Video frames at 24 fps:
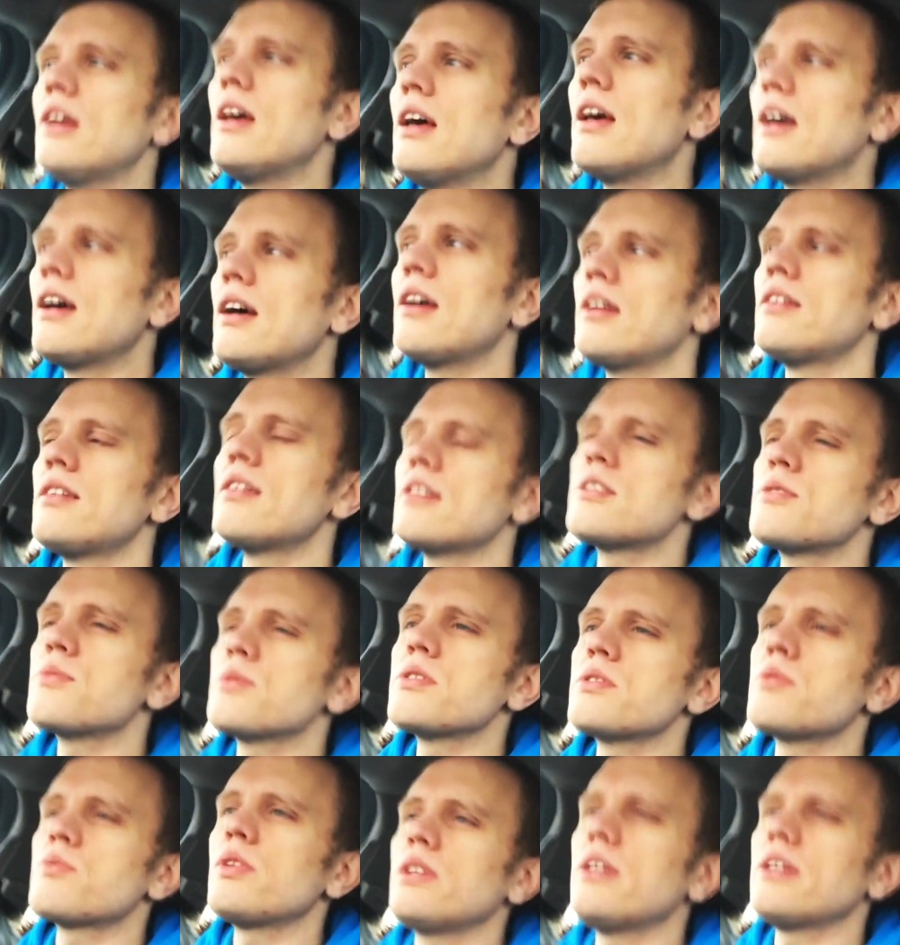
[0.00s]
And this
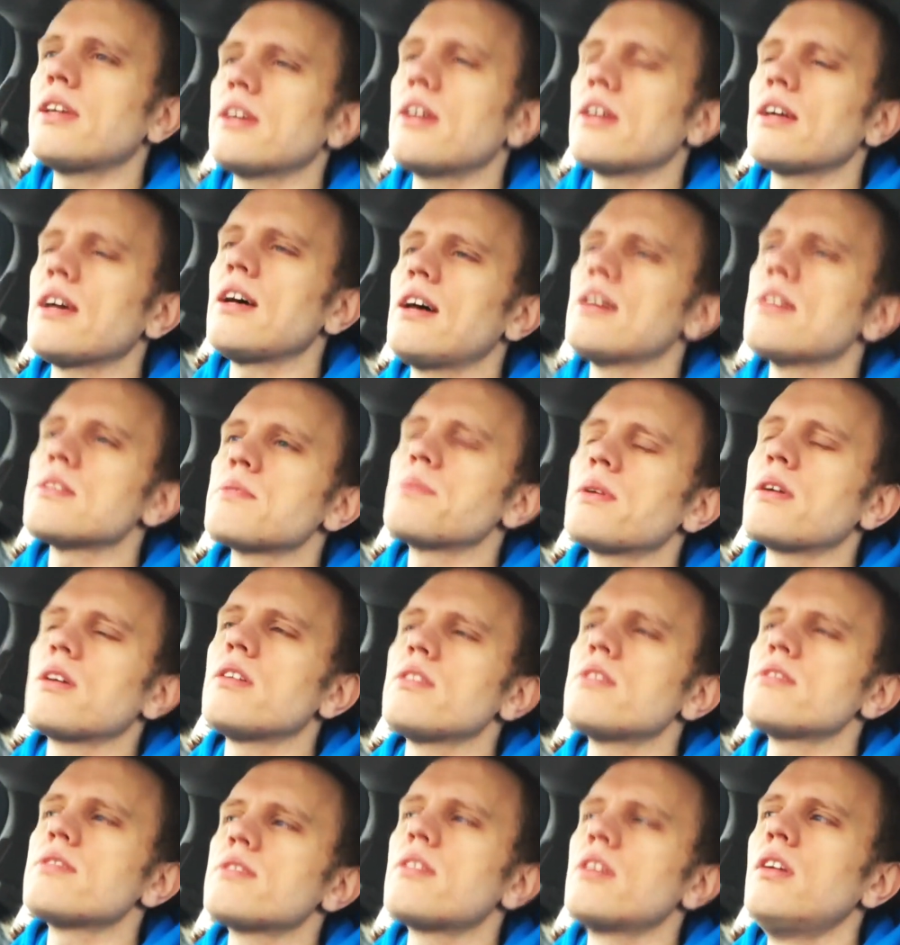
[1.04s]
was really kick-ass
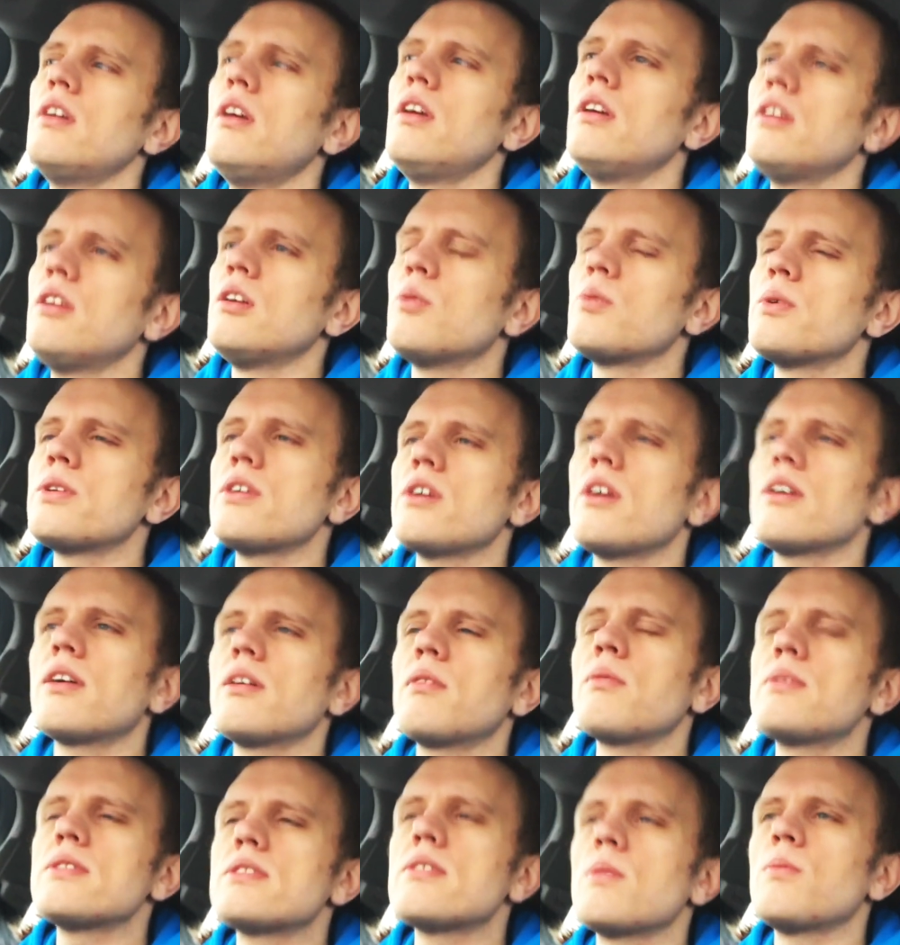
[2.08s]
because you were
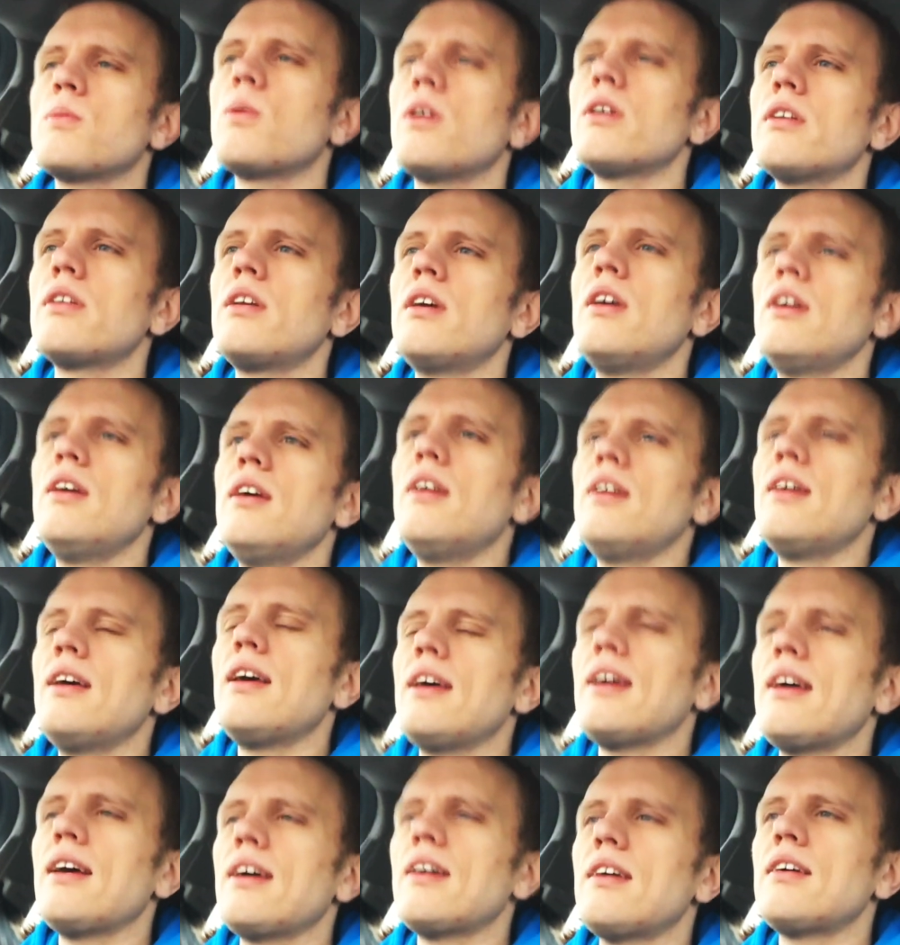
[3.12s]
talking with someone,
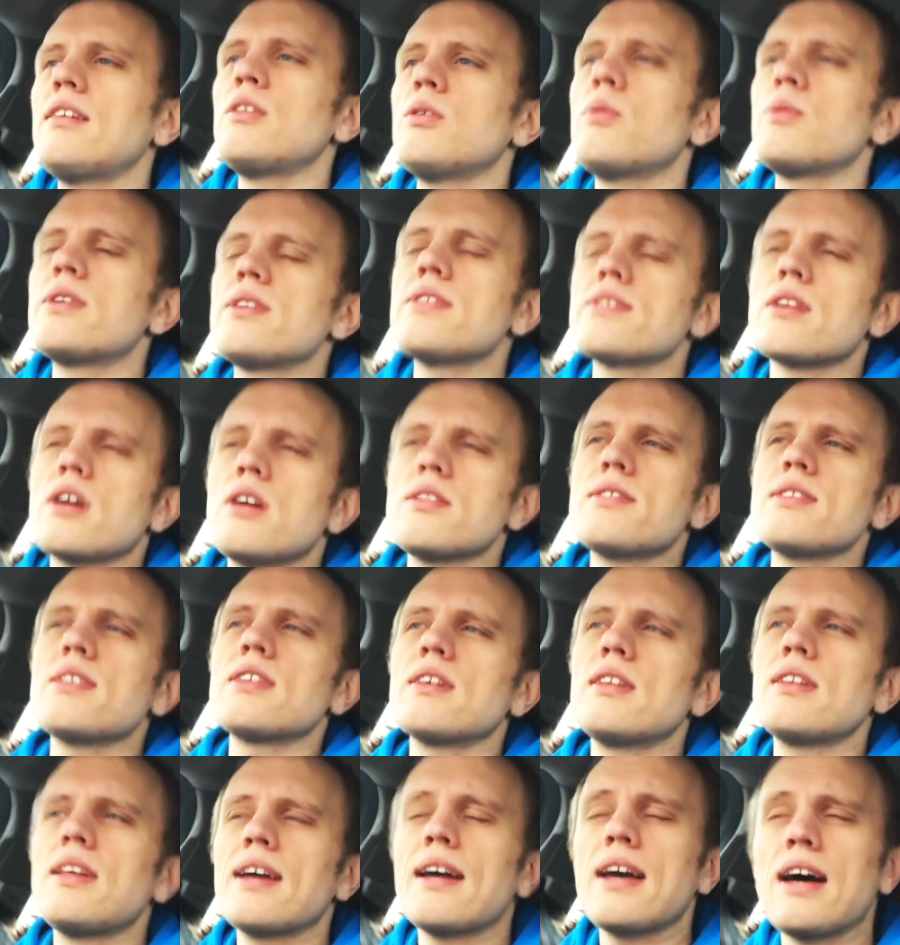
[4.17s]
and you were
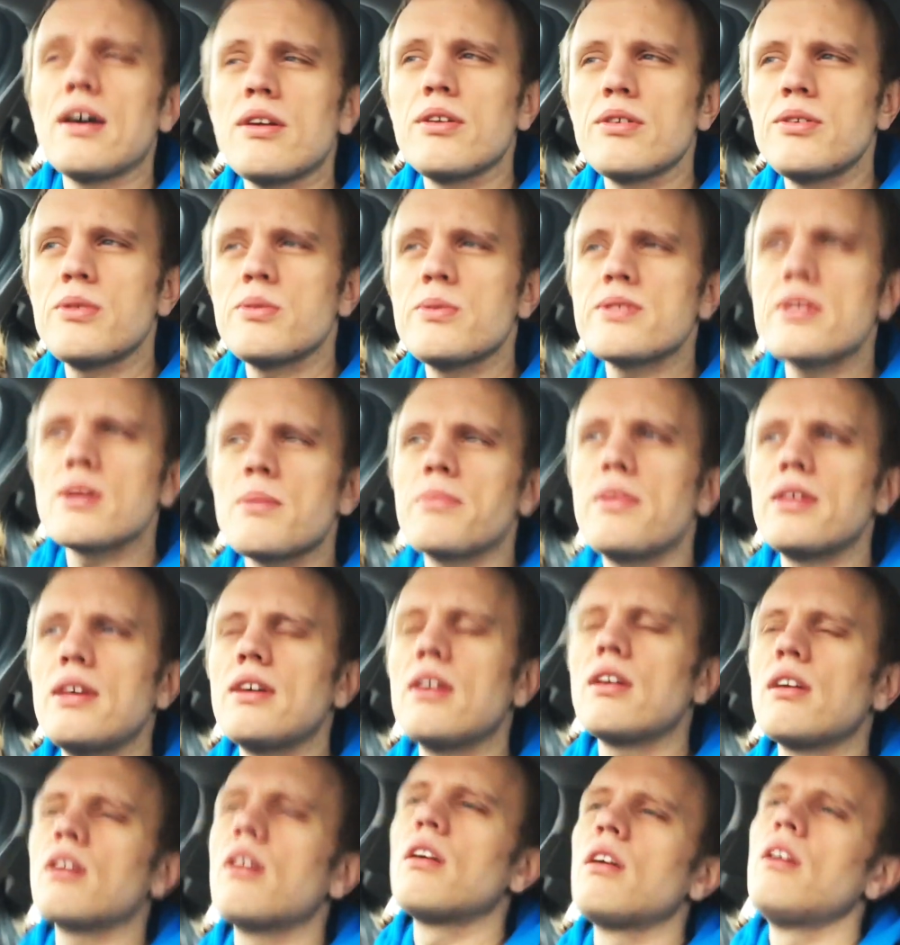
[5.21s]
discussing like how to do
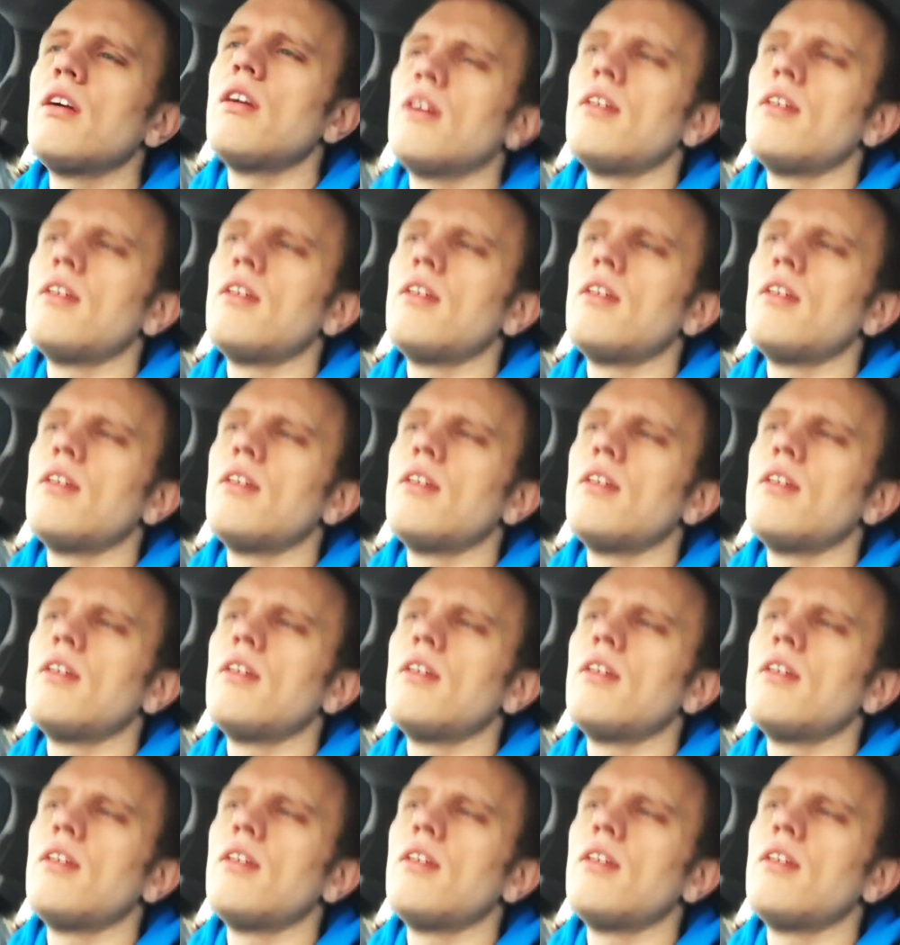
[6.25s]
something,